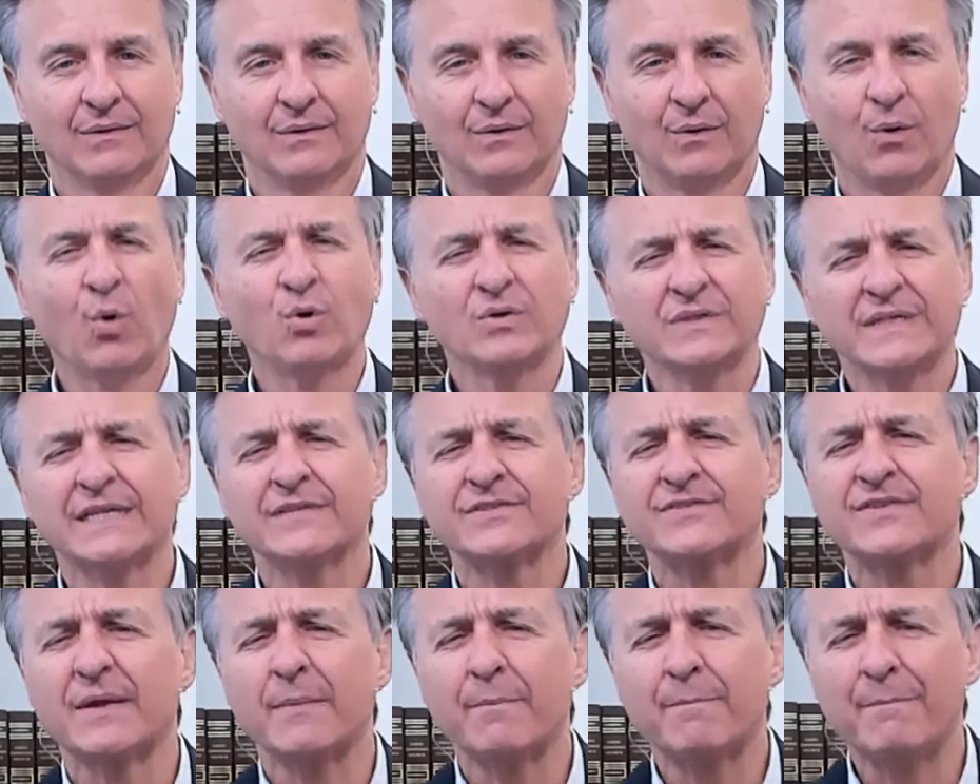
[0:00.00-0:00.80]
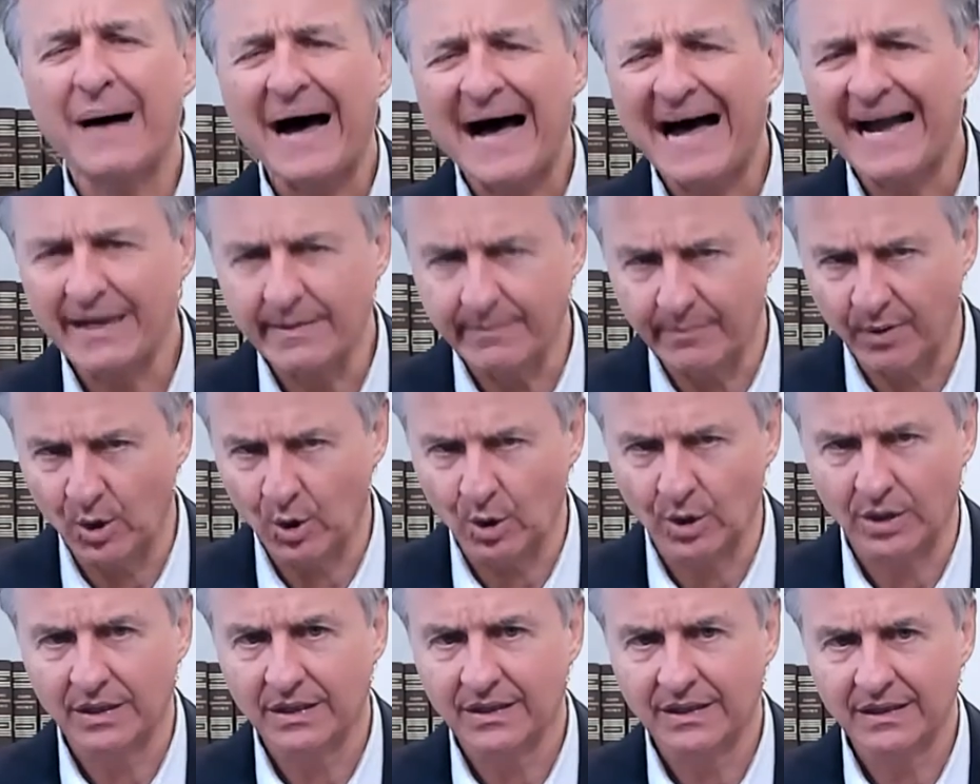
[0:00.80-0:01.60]
Or does the Bible
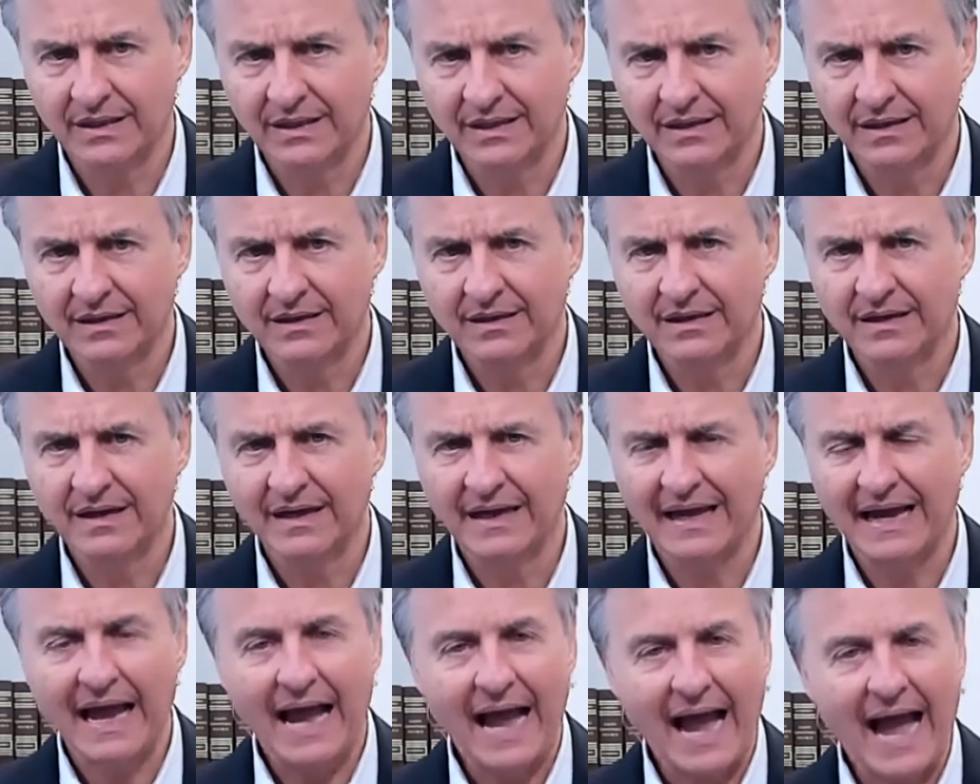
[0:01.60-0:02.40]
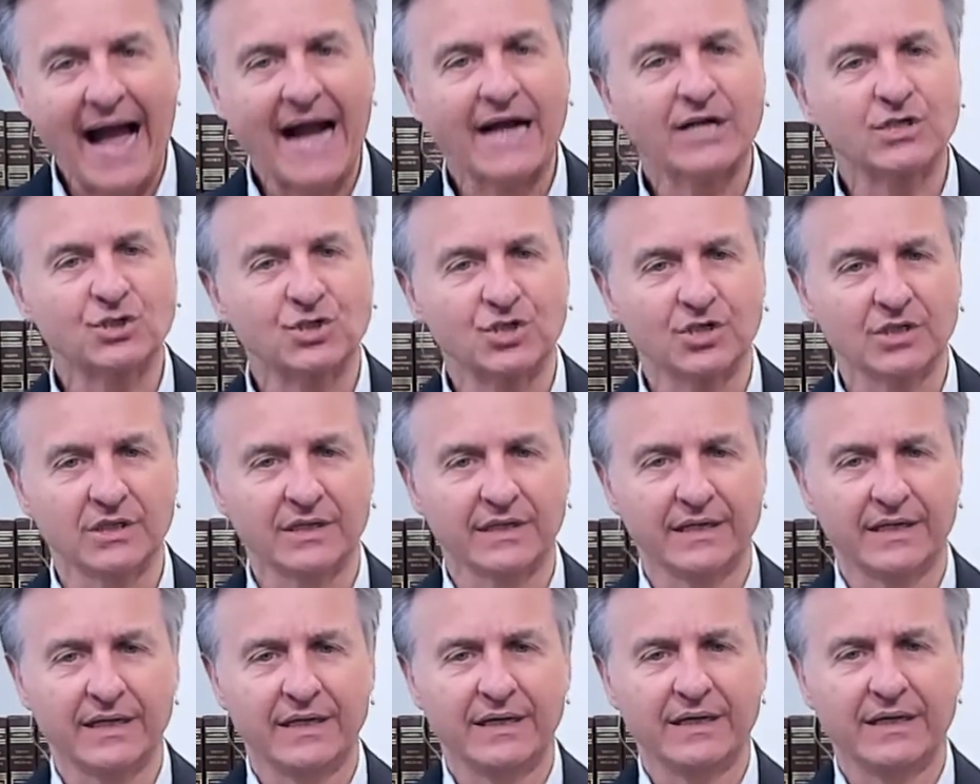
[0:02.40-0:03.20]

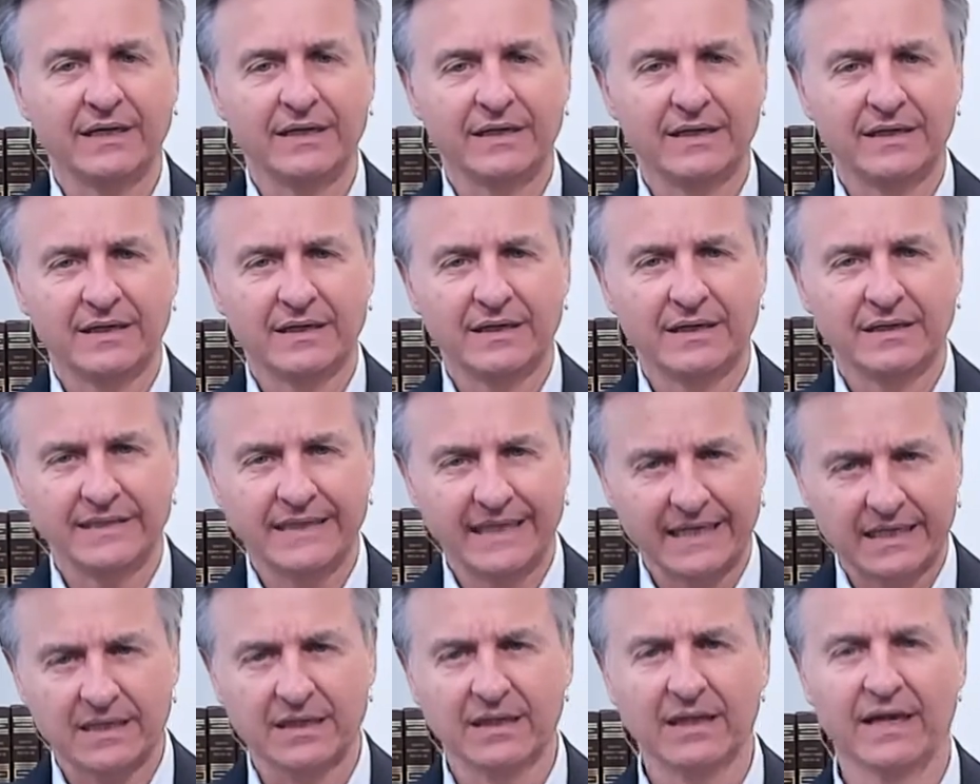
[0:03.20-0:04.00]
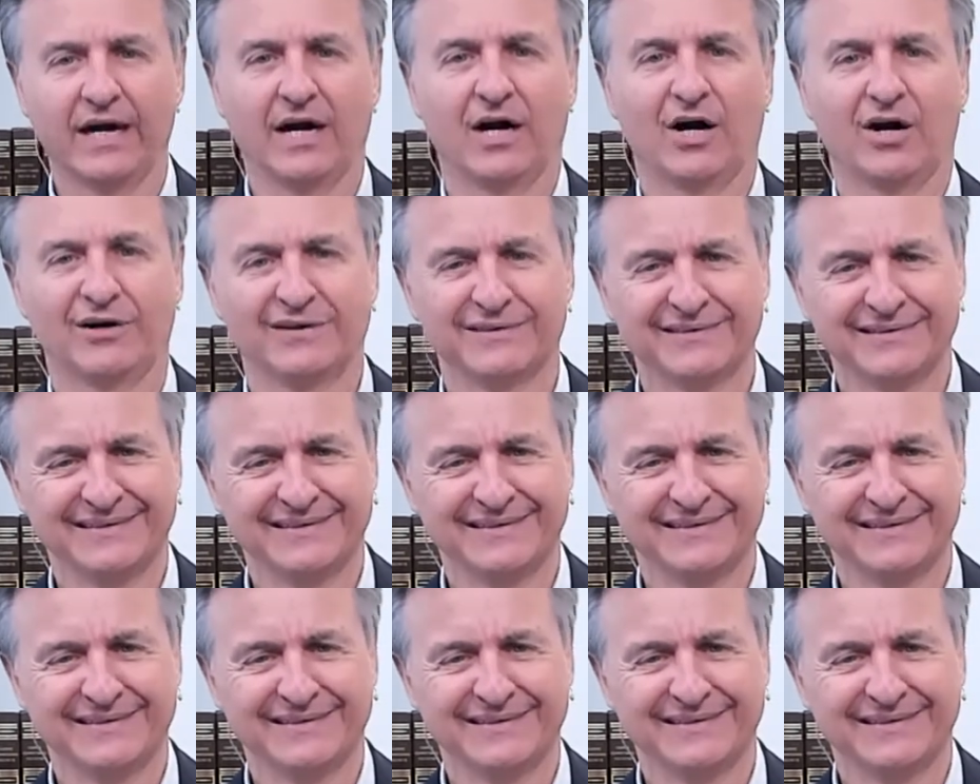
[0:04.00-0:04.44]
actually declare